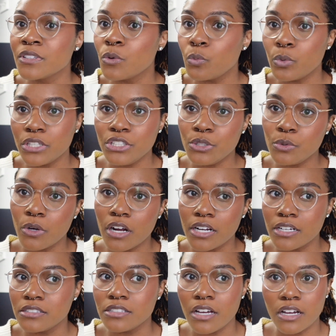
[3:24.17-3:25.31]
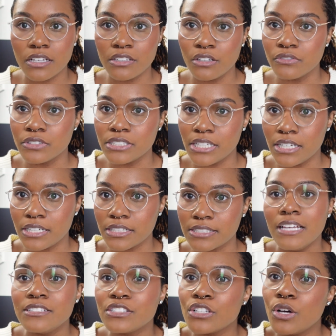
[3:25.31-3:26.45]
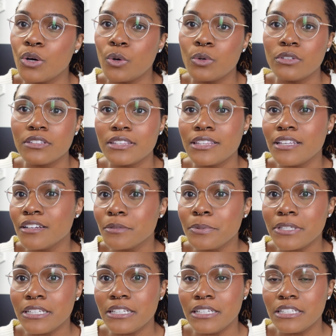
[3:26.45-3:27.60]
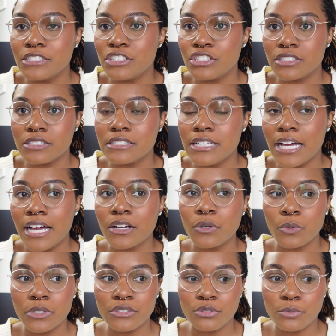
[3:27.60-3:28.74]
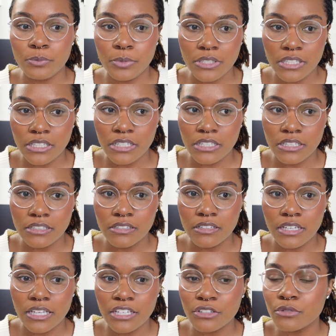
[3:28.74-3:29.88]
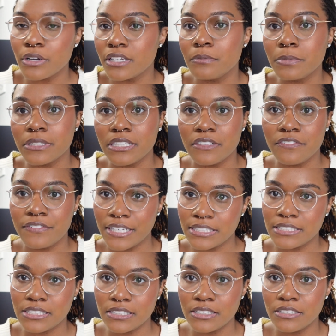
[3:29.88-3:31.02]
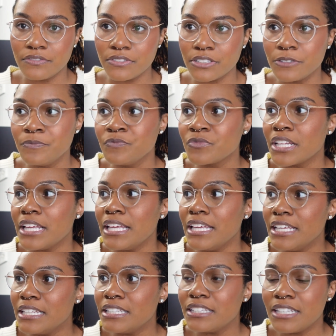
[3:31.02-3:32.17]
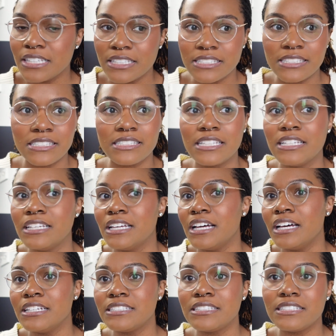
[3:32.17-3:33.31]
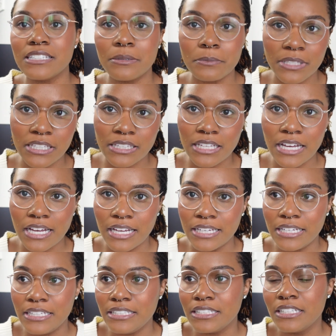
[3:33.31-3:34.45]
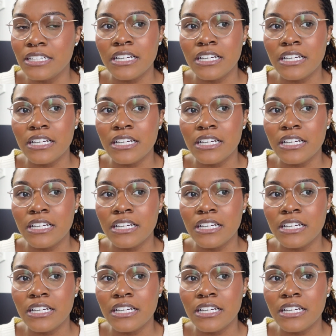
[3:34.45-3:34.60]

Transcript: when you are talking over text. And so therapy is just not going to be incredibly effective in this assembly line,